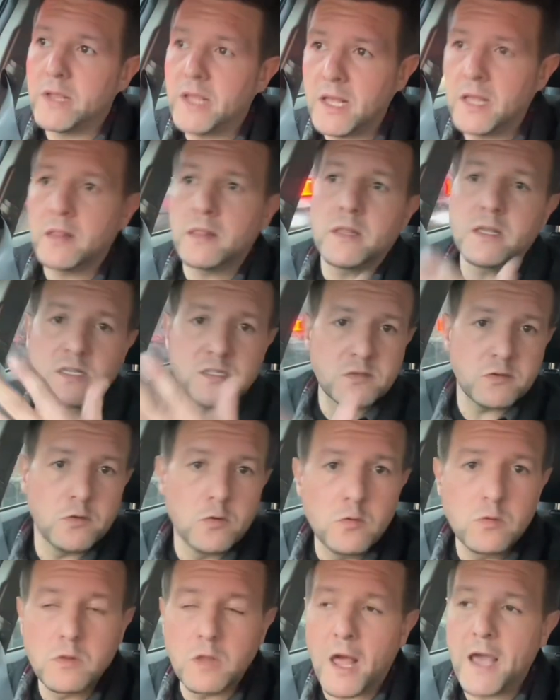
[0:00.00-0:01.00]
in this new
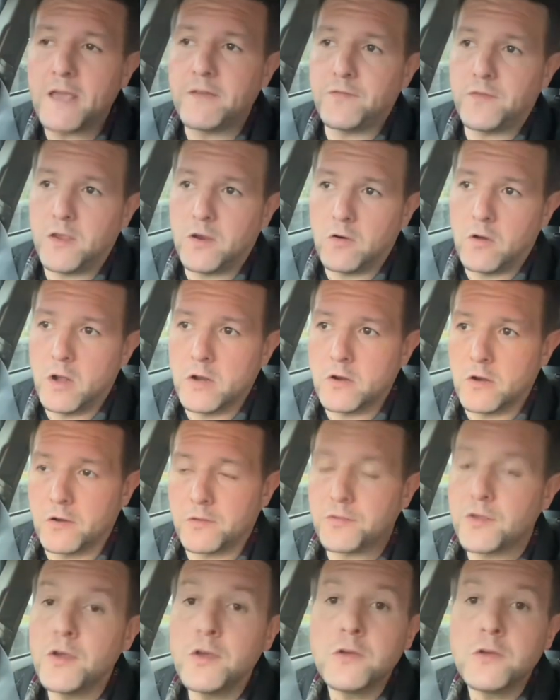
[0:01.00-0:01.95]
life here on Earth.